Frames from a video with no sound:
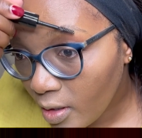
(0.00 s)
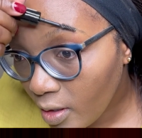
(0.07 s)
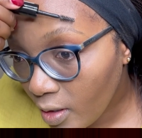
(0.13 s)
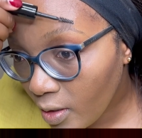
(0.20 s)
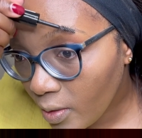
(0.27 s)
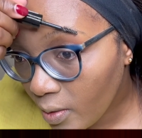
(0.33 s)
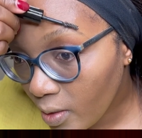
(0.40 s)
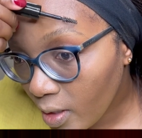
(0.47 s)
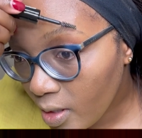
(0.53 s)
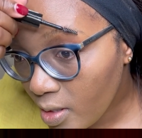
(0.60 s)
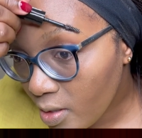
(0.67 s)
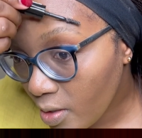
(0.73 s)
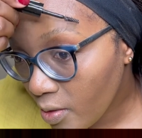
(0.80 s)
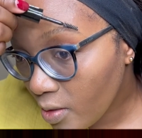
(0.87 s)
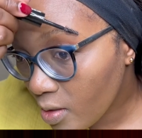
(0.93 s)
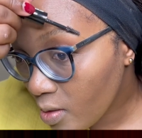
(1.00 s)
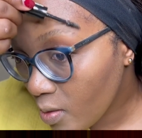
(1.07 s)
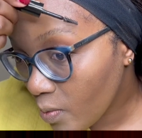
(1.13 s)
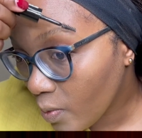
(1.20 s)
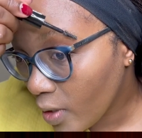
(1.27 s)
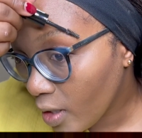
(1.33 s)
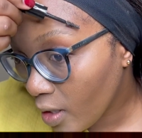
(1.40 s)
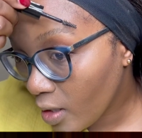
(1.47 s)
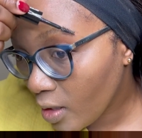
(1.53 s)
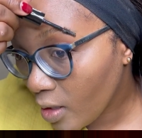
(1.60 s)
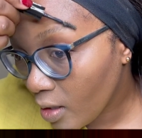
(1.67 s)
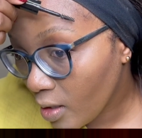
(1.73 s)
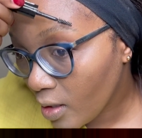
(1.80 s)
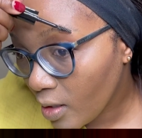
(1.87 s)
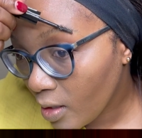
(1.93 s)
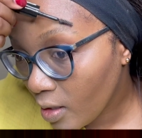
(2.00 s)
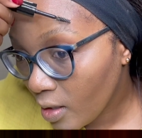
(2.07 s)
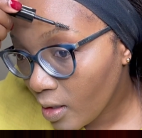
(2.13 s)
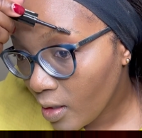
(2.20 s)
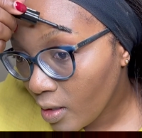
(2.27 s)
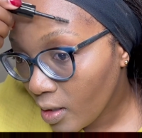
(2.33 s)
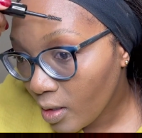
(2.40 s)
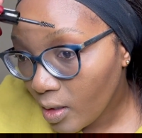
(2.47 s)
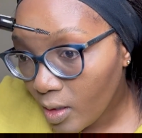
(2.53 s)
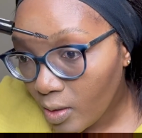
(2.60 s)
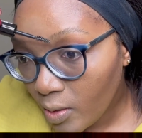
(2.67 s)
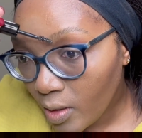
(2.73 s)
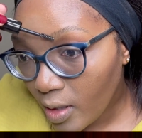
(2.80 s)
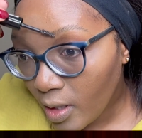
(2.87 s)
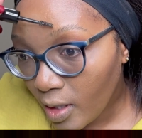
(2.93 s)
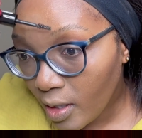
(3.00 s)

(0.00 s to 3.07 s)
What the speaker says: You know, that's the reason why I